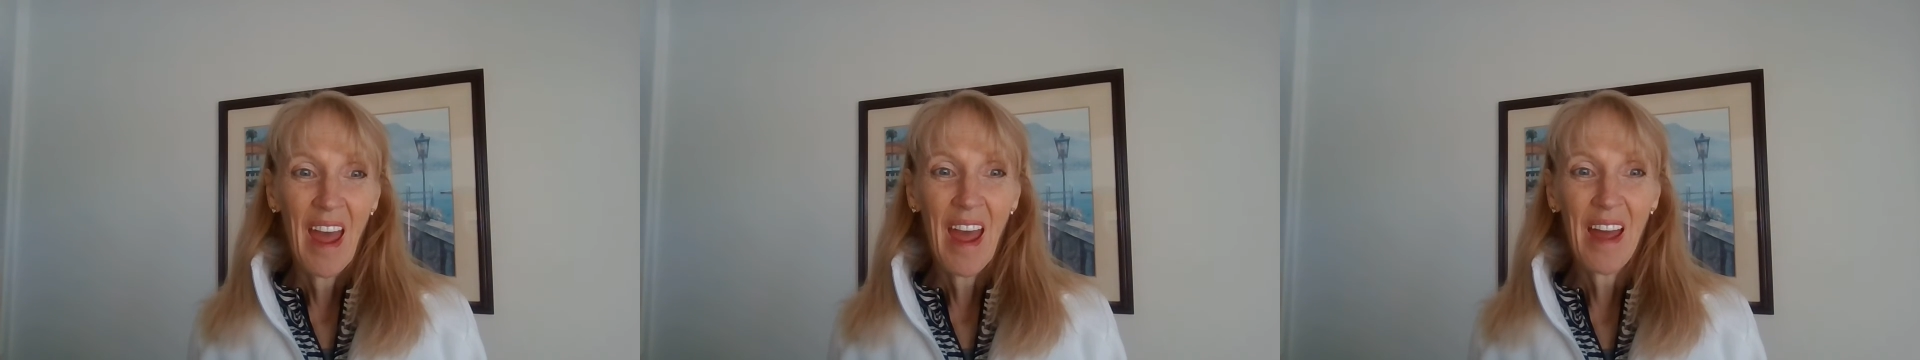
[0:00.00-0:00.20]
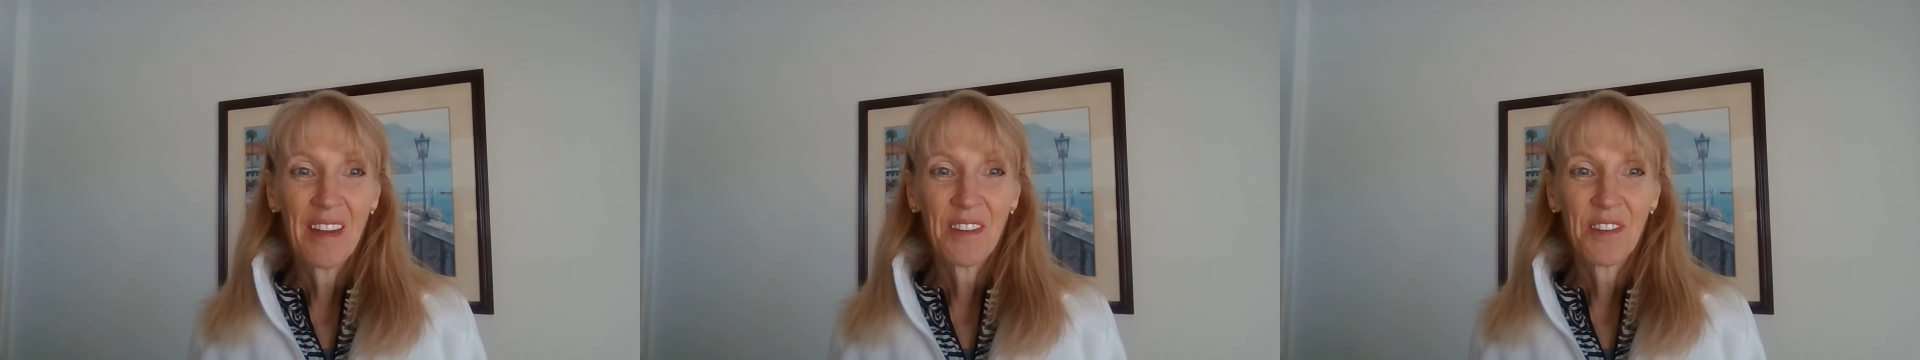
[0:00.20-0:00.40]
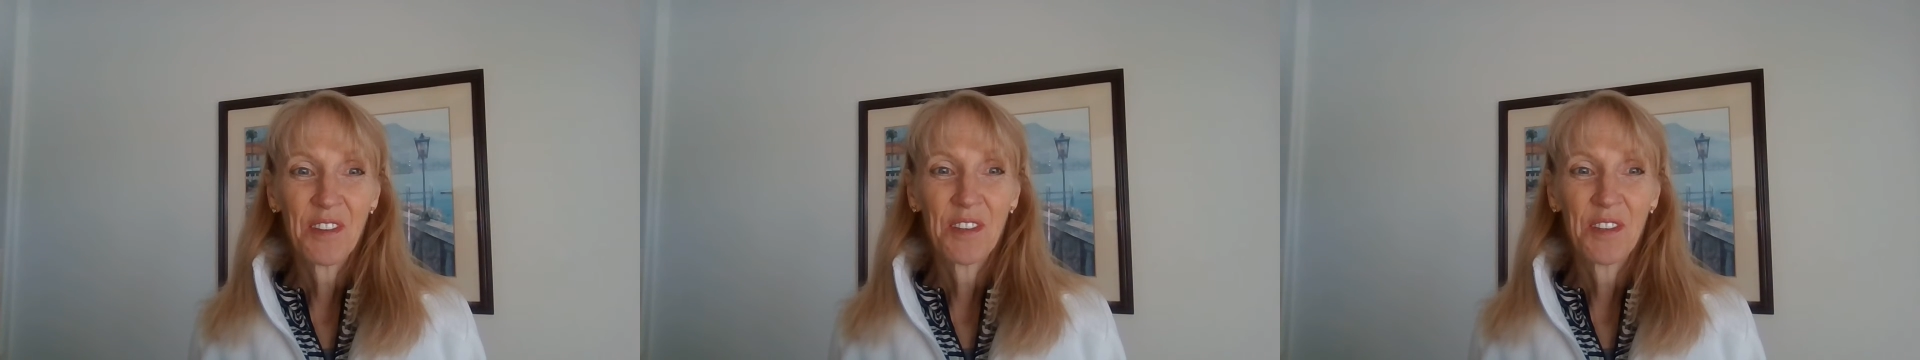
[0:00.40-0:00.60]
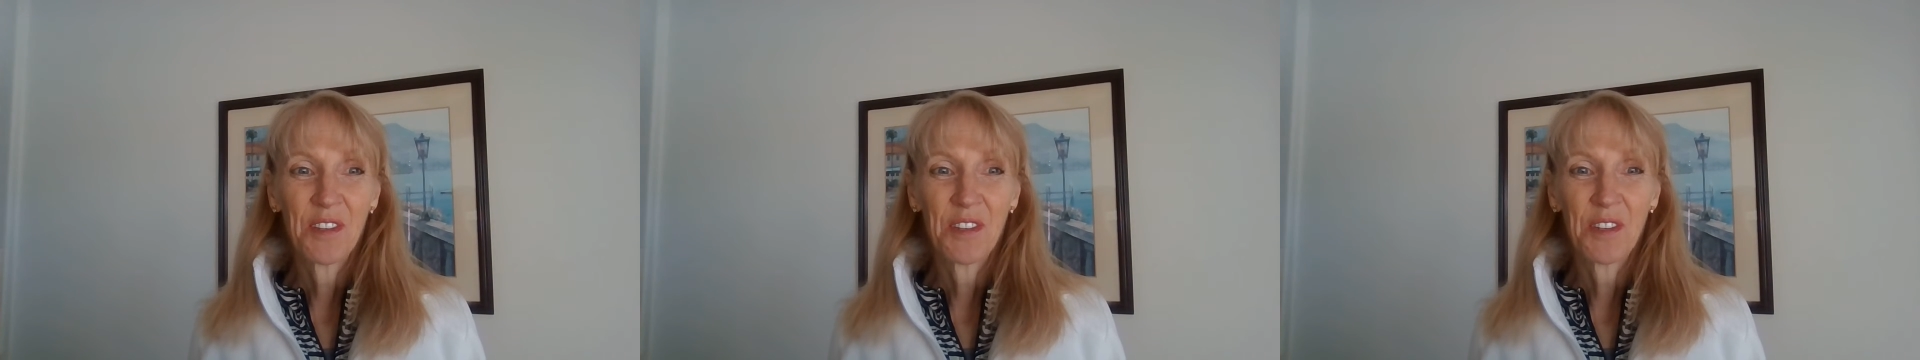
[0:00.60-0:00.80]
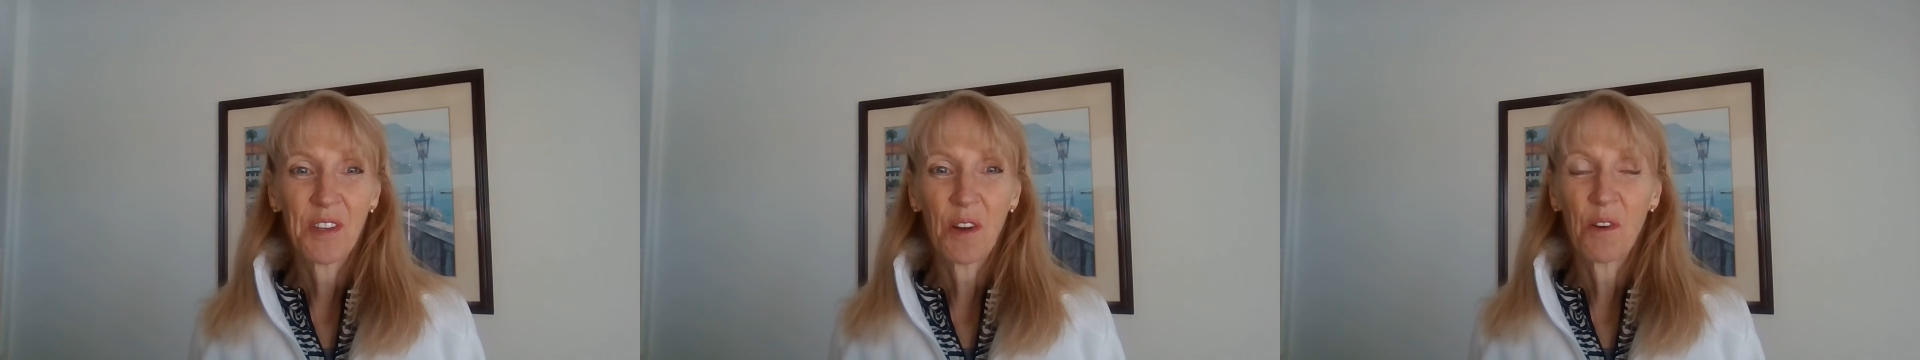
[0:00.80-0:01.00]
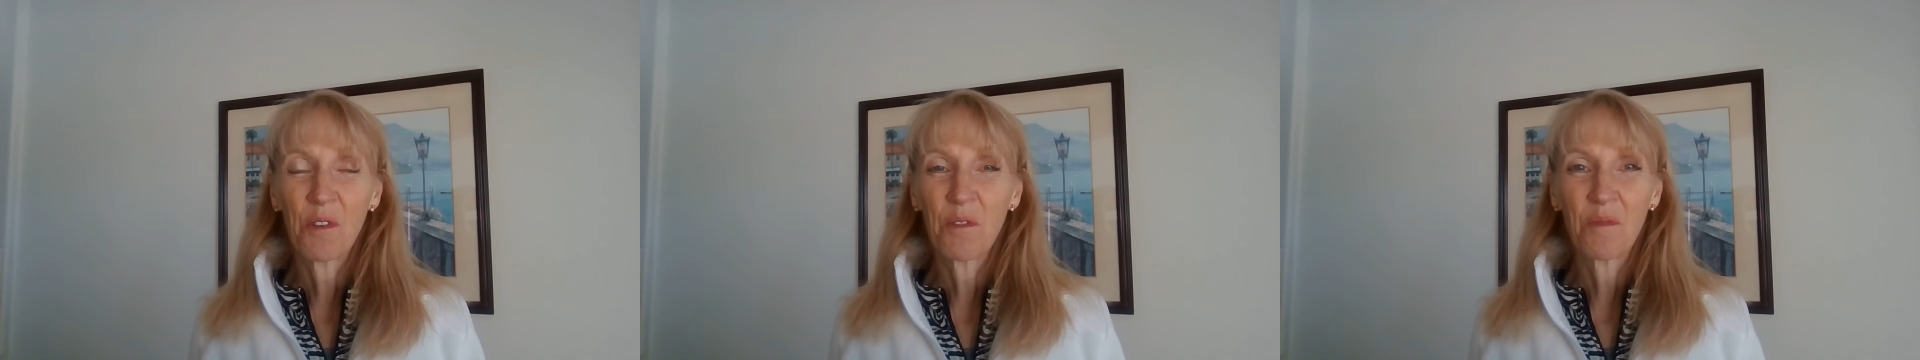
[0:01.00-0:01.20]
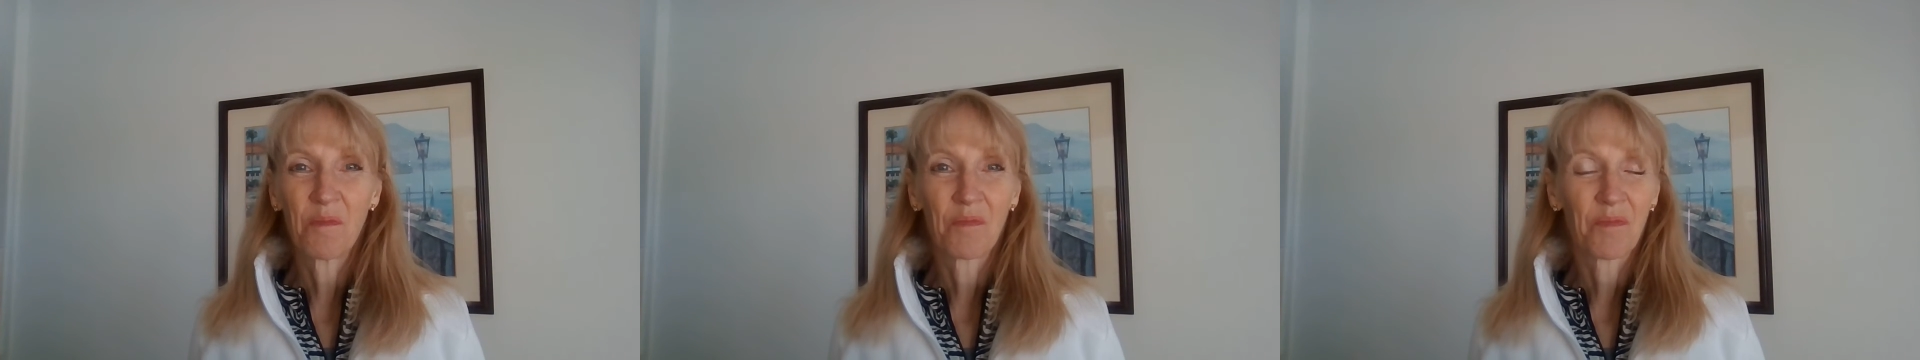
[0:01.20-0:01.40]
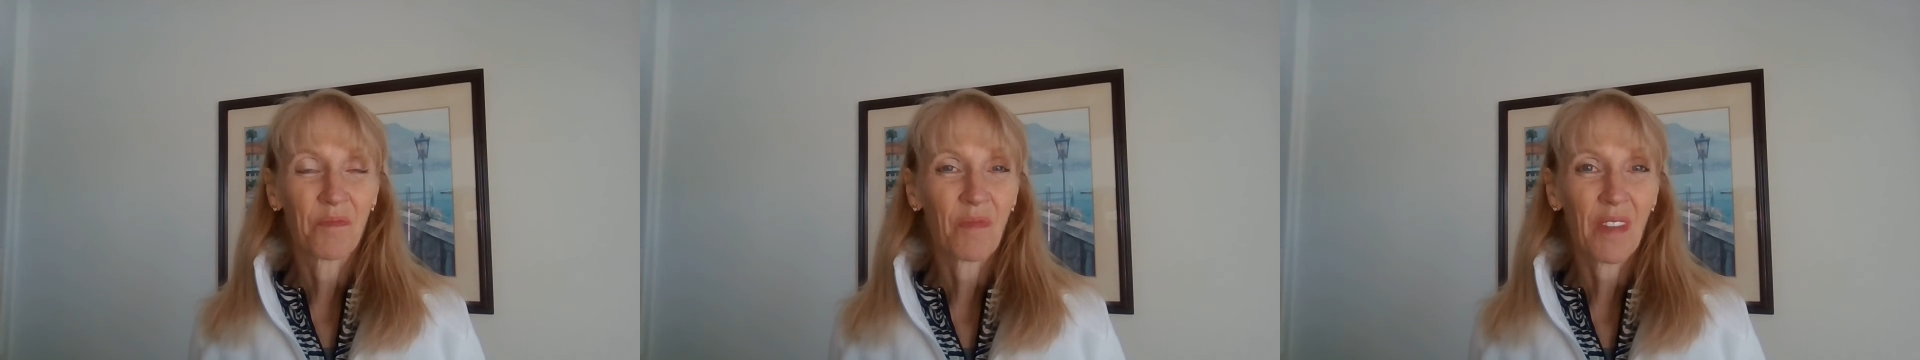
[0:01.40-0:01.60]
And so,
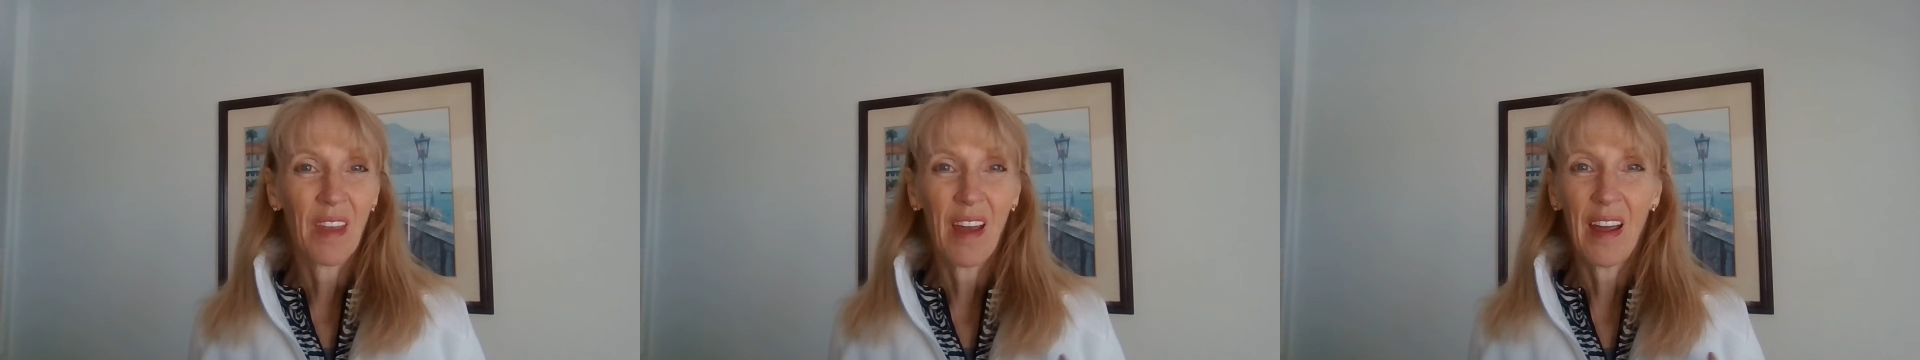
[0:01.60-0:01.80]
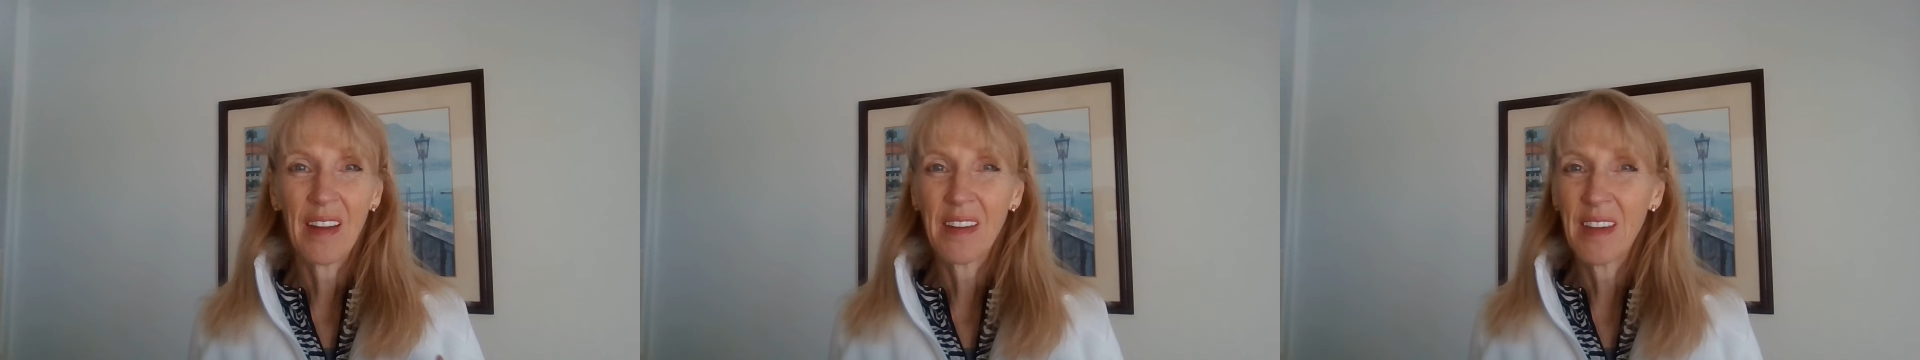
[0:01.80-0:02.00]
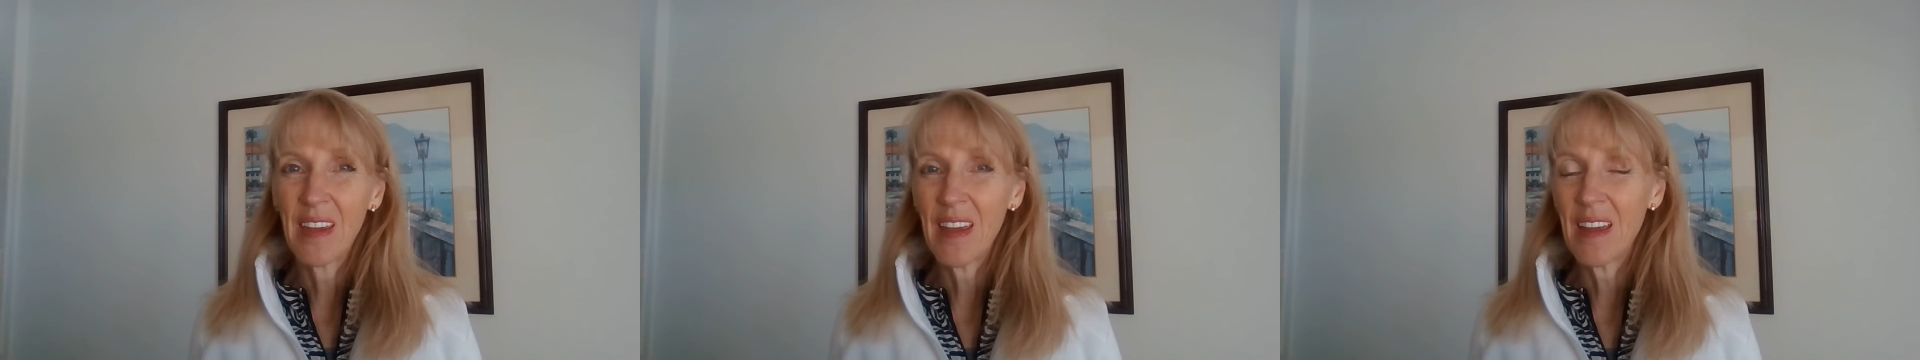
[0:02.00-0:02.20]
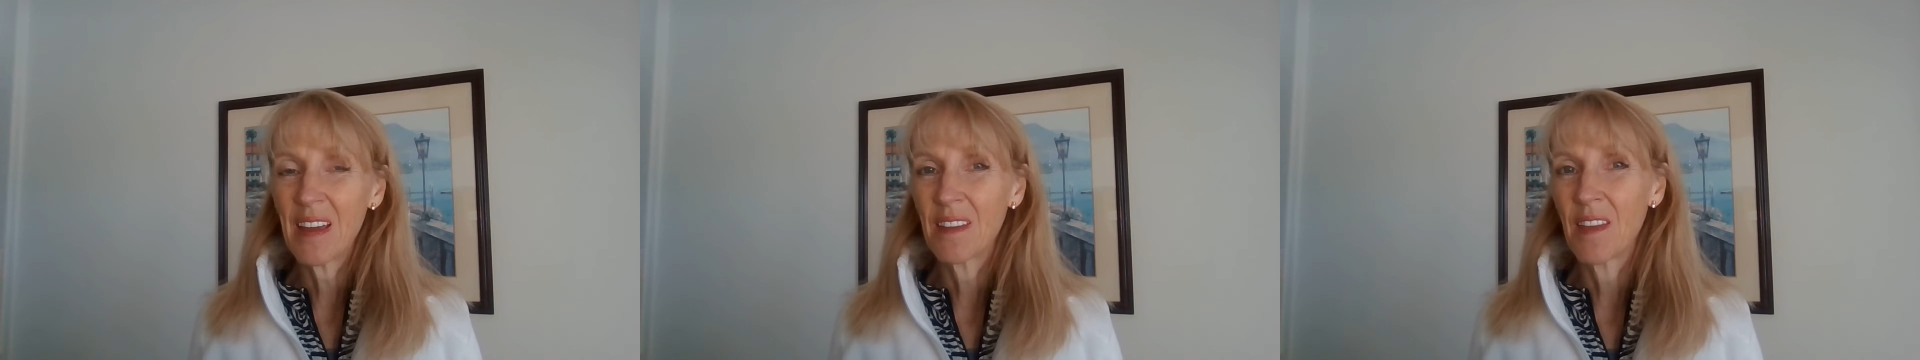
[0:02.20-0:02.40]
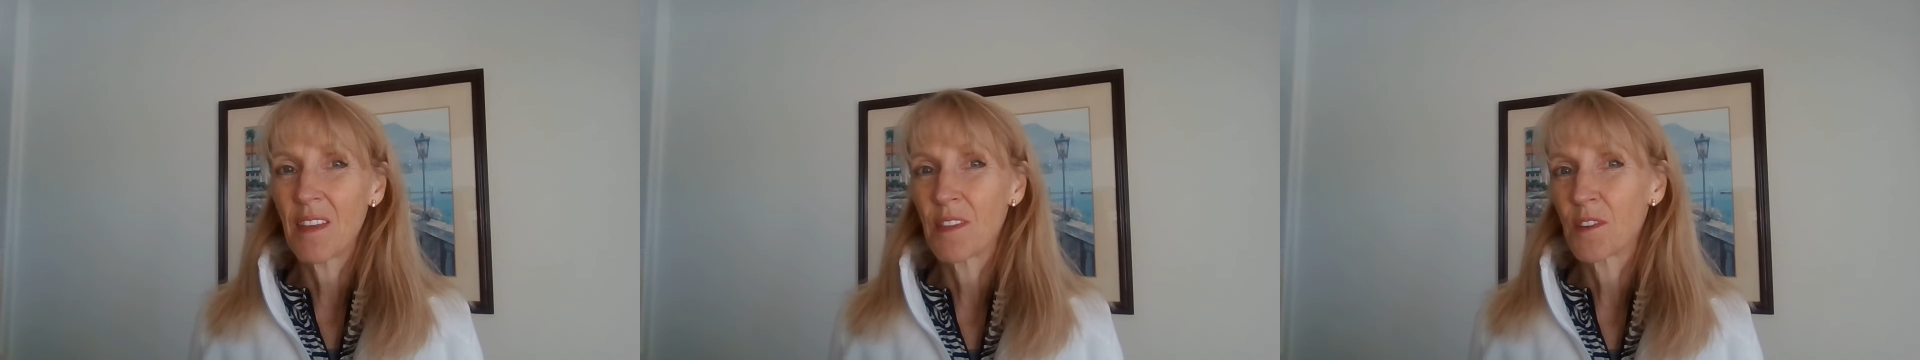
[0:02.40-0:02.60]
again,